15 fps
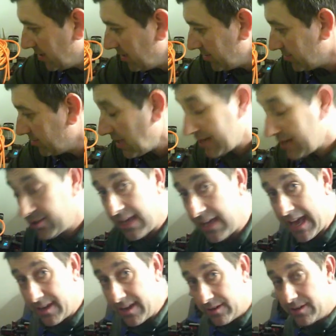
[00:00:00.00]
So they actually
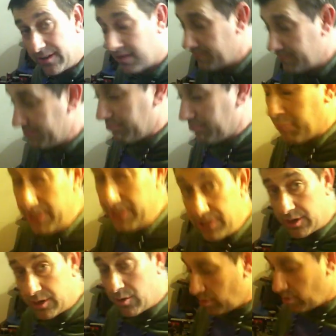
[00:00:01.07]
had it
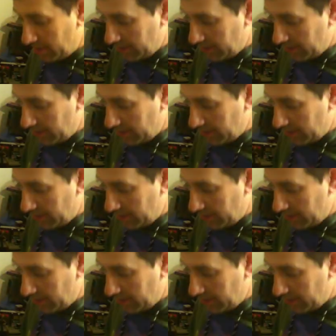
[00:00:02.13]
bungee corded